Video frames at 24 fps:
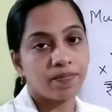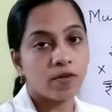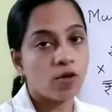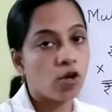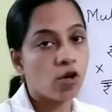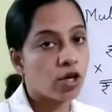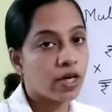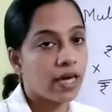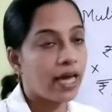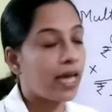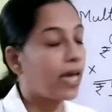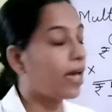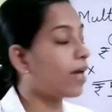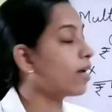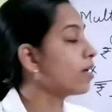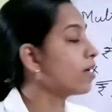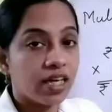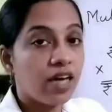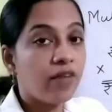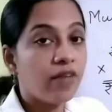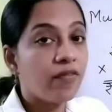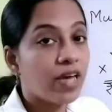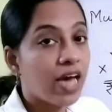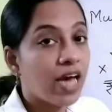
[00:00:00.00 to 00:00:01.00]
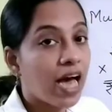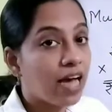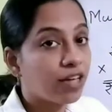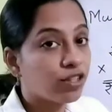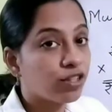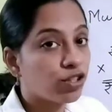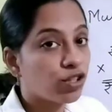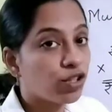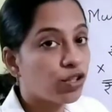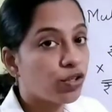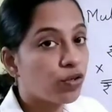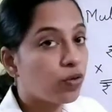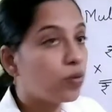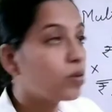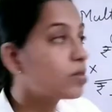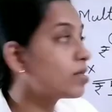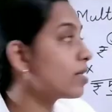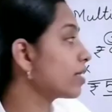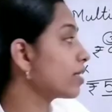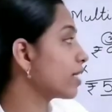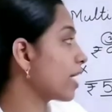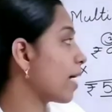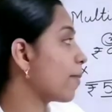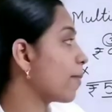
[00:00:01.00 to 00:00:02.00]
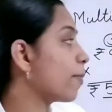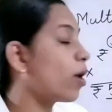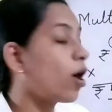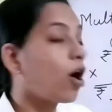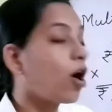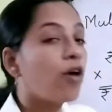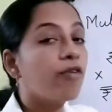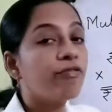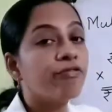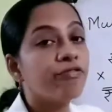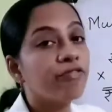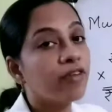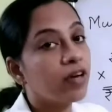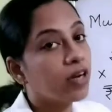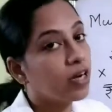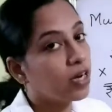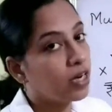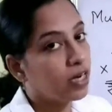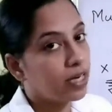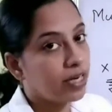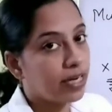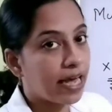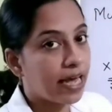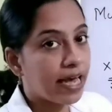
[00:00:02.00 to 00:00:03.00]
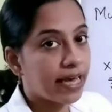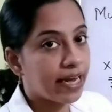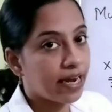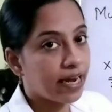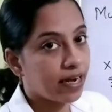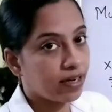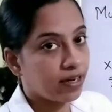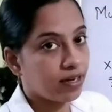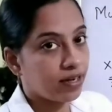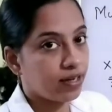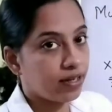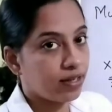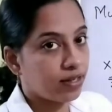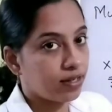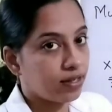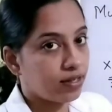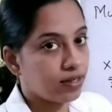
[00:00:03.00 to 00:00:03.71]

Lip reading: Okay, then we have to use the table of 9,